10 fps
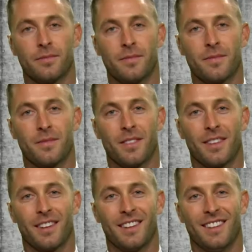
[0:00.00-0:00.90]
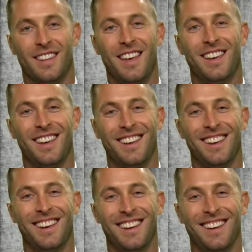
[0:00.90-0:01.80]

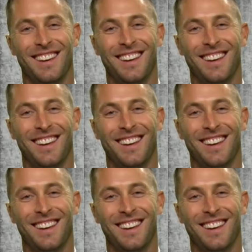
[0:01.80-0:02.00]
(not speaking)